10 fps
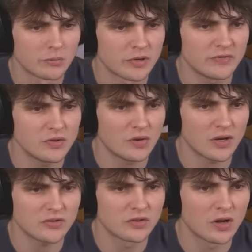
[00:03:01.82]
But if you
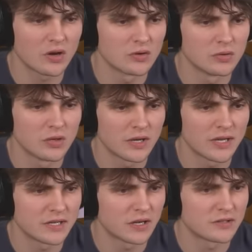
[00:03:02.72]
guys know
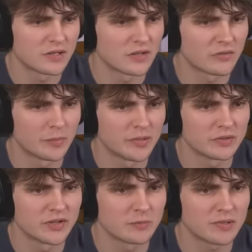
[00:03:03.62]
any ideas for
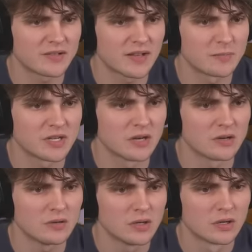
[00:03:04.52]
building, please let me know.
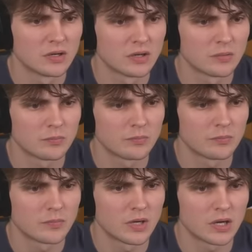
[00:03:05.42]

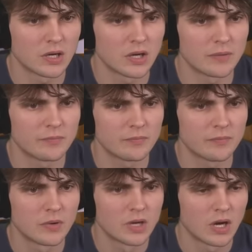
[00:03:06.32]
I'm
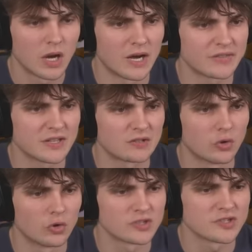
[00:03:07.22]
I think
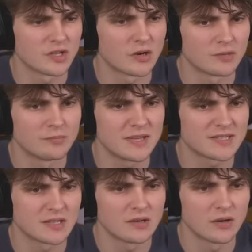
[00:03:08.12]
torches are going
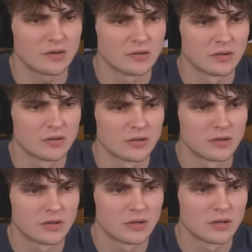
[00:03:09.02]
missing, you know.
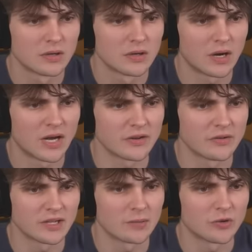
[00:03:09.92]
I don't
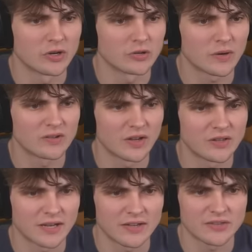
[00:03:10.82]
think I'm going crazy. I
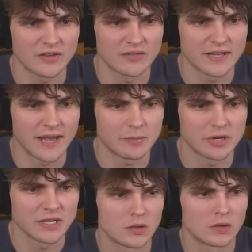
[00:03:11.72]
think that's definitely
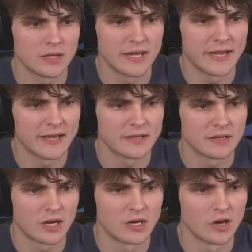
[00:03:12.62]
happening. Yeah,
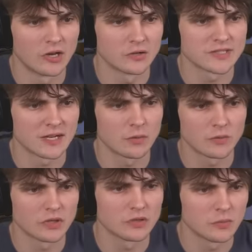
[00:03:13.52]
I know, I know exactly what we're
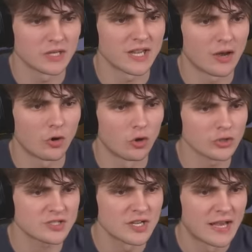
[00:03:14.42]
going to do. We're going to get a
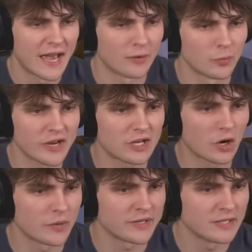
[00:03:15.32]
horse, and we are
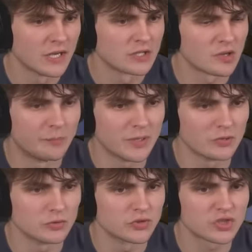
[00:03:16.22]
going to
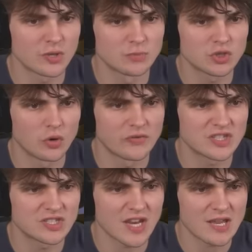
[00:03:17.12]
build some sort of
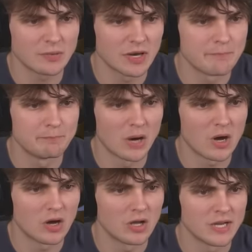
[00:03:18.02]
stable and
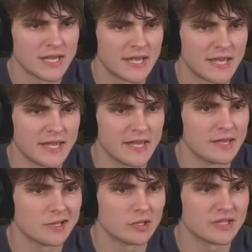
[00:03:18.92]
barn
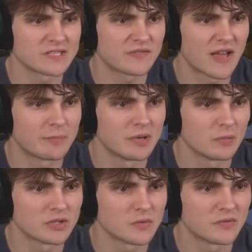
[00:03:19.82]
here on this flat bit
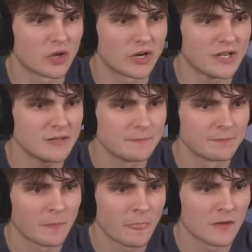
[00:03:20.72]
once we've got it
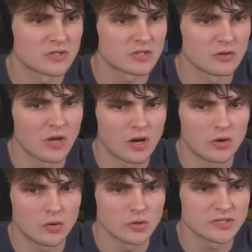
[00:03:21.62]
so that our
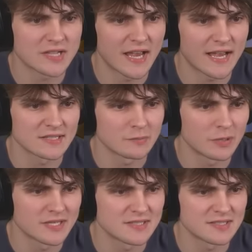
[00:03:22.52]
horse has a place to